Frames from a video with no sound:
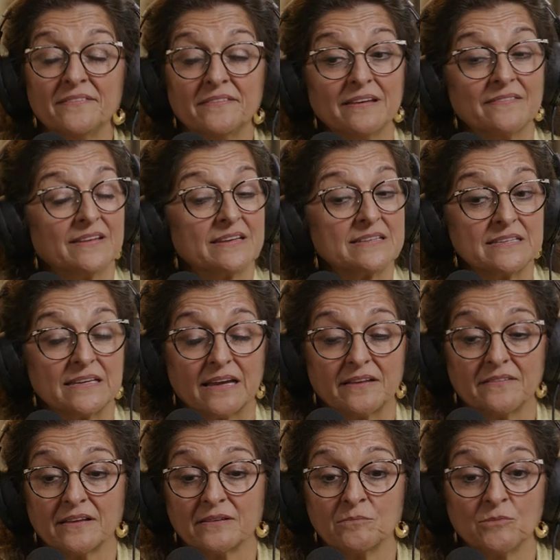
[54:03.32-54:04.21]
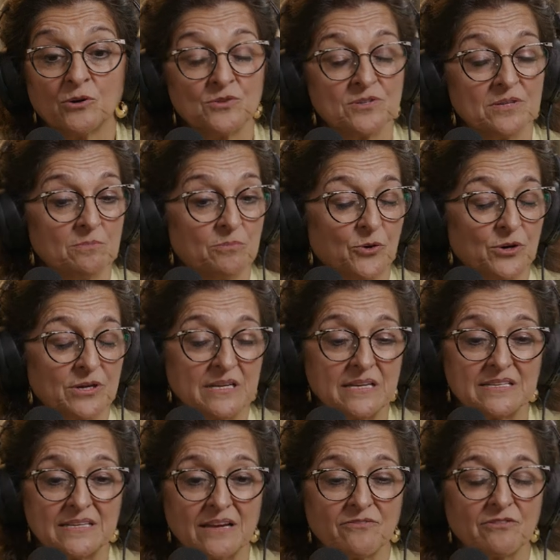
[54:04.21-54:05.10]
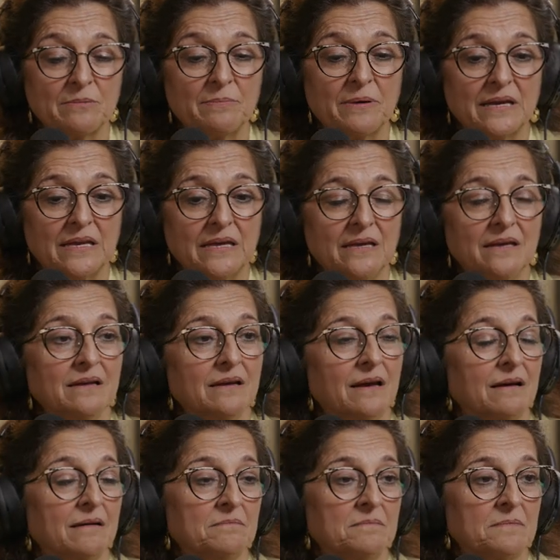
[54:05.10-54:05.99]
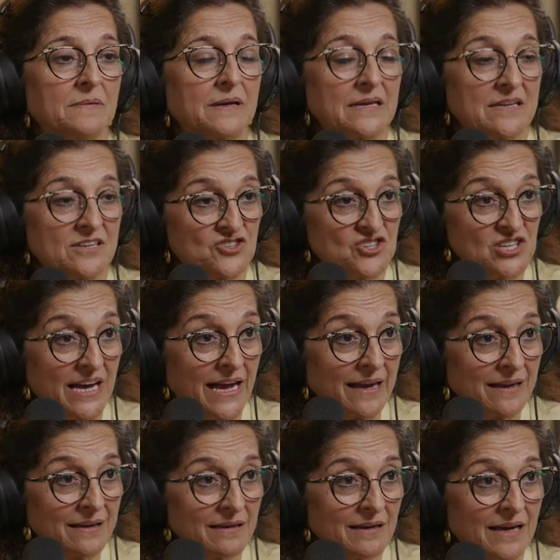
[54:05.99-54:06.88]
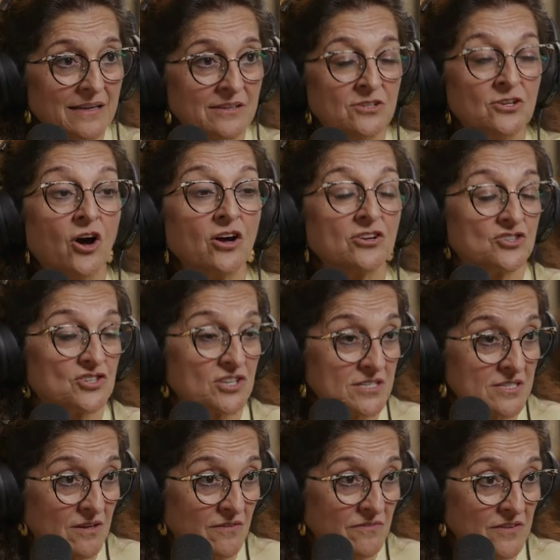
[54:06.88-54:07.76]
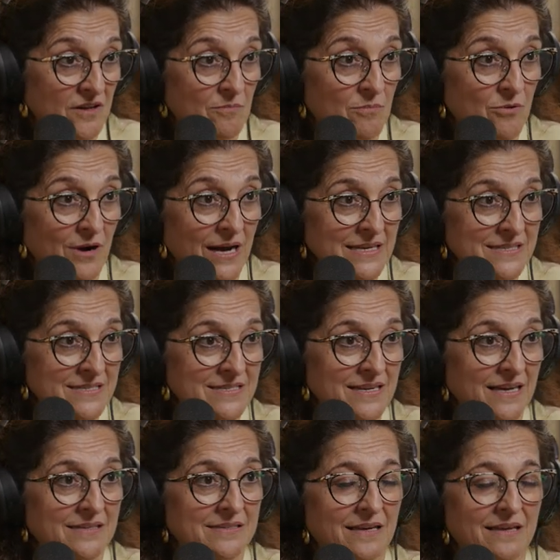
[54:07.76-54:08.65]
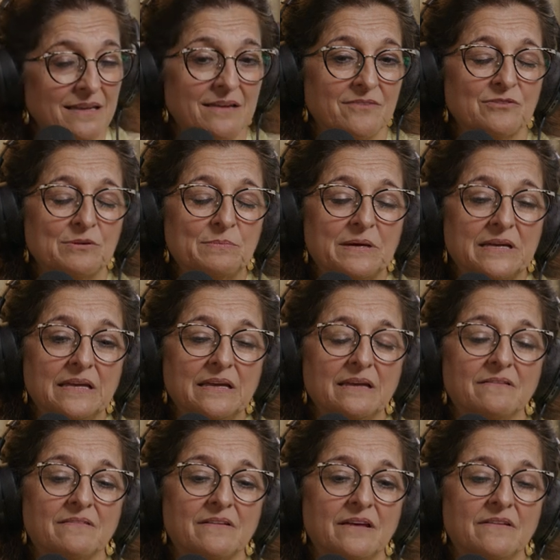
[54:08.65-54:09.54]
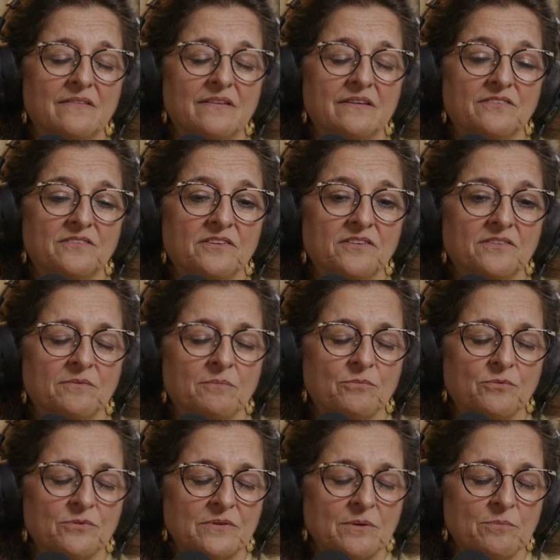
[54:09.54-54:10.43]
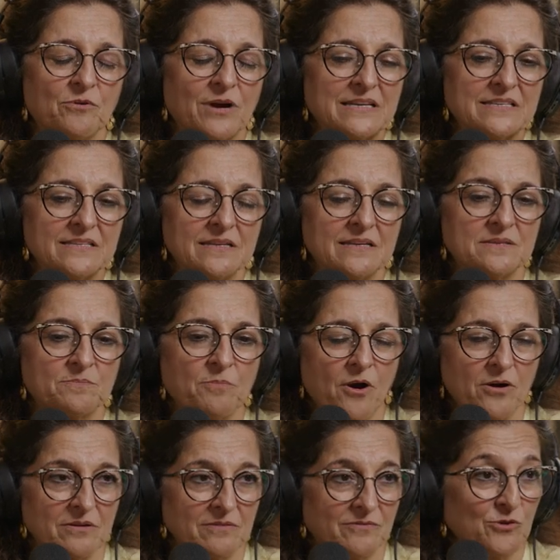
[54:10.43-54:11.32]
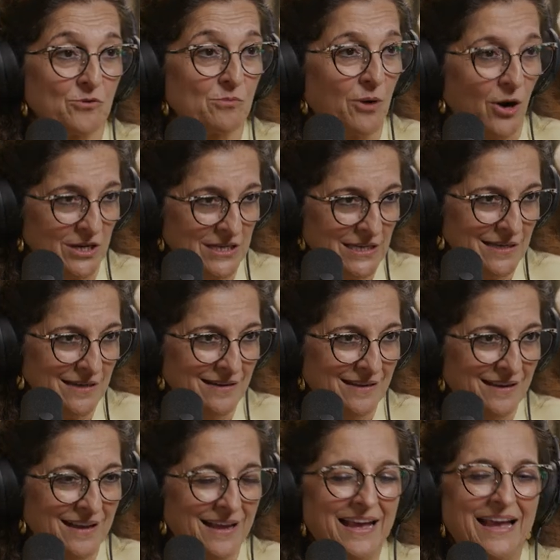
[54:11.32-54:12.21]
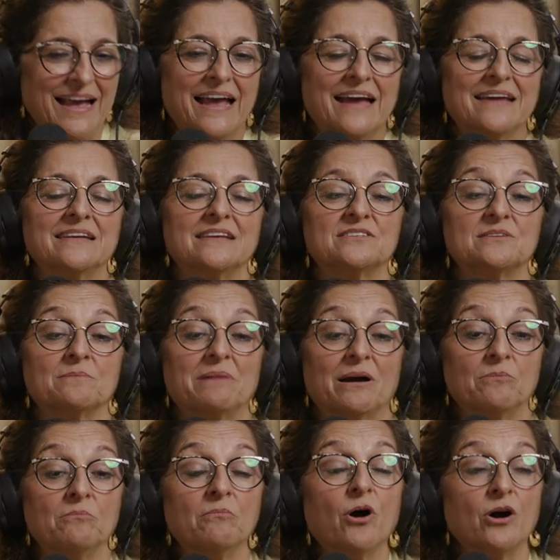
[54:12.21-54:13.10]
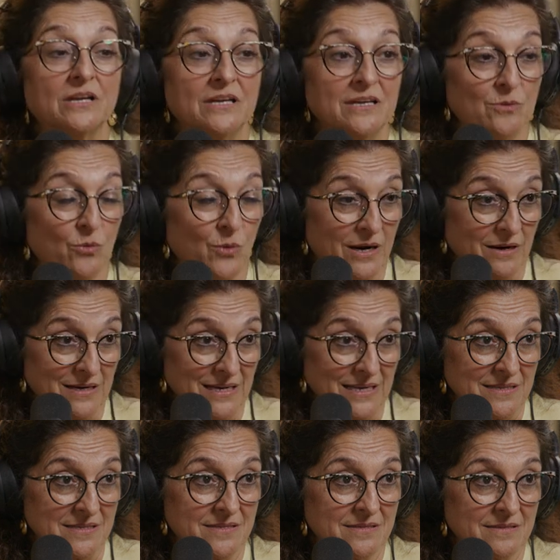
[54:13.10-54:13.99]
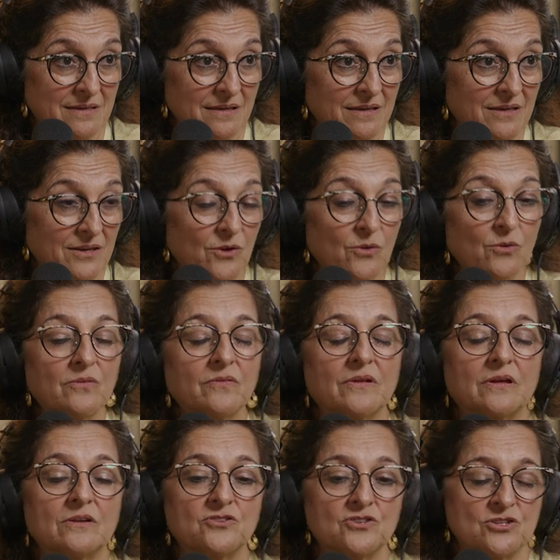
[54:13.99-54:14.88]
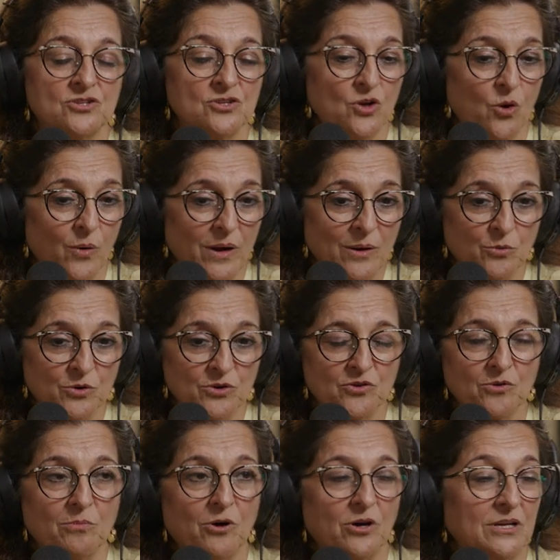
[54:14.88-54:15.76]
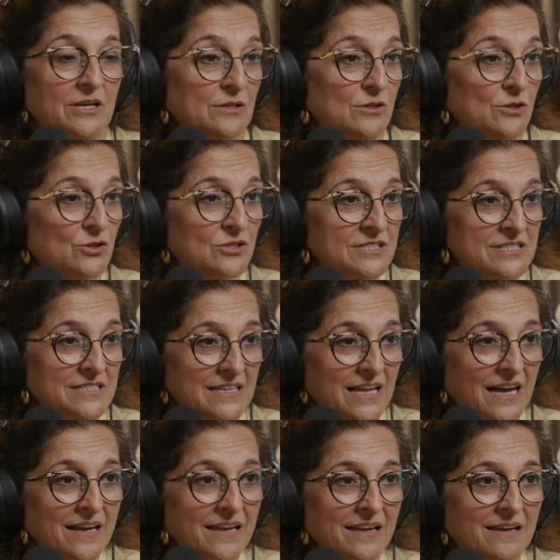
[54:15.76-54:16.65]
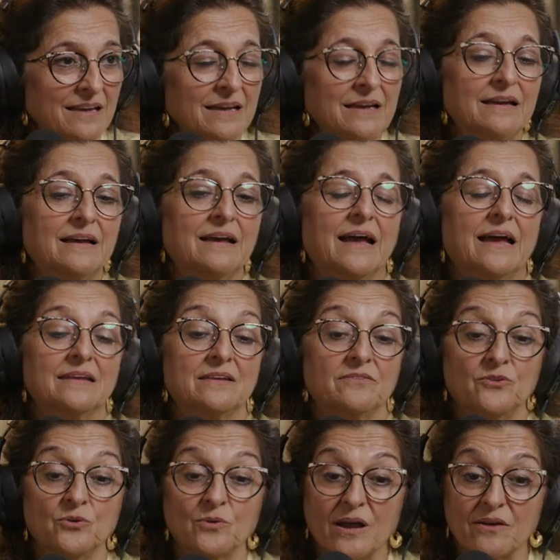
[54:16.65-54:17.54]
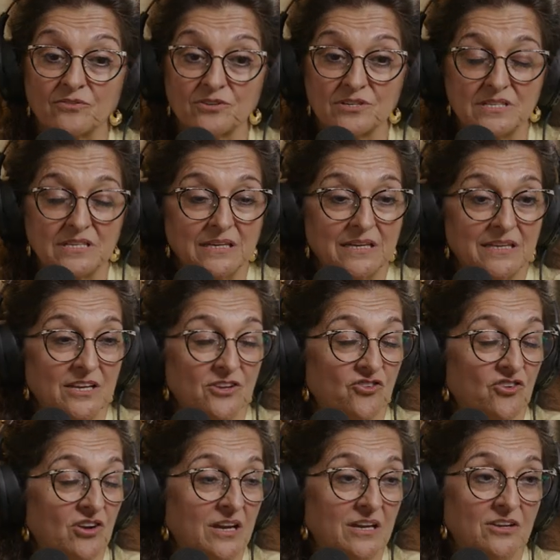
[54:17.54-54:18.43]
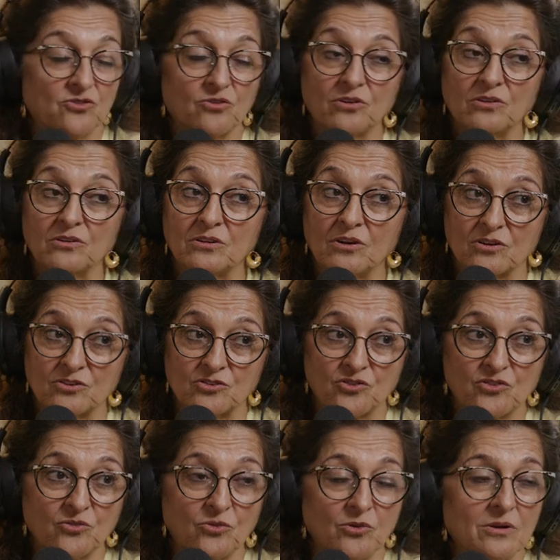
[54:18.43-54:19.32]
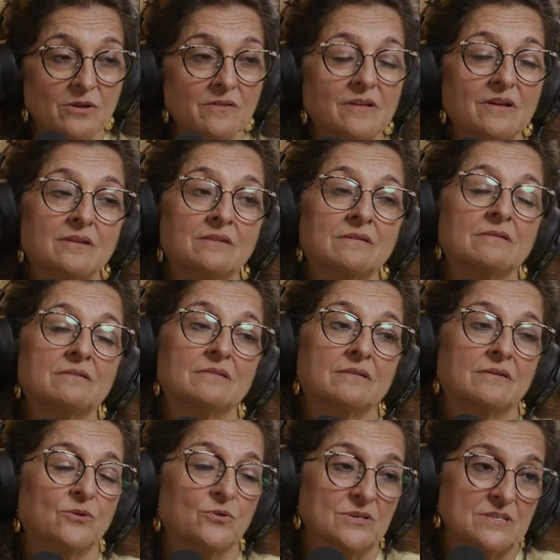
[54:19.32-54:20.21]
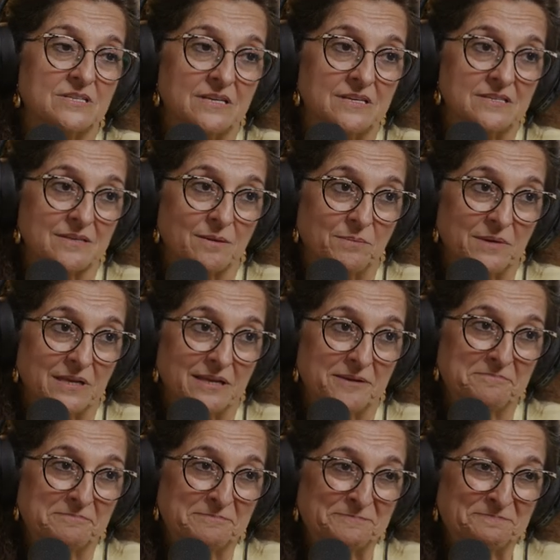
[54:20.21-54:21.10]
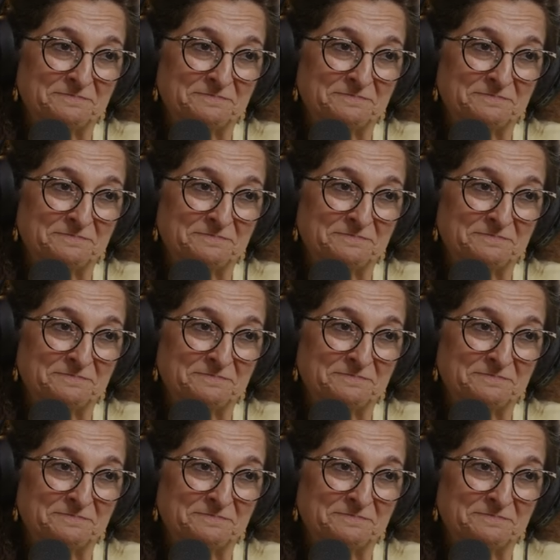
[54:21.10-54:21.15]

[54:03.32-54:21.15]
I think that's it. I think the most important is everybody um, get a check and not just off their breast. I tell everybody that this is the breast is part of your body and it's about body awareness, you know, that just knowing what your body looks like. And if you ever see any change or you're not sure, then go and see somebody.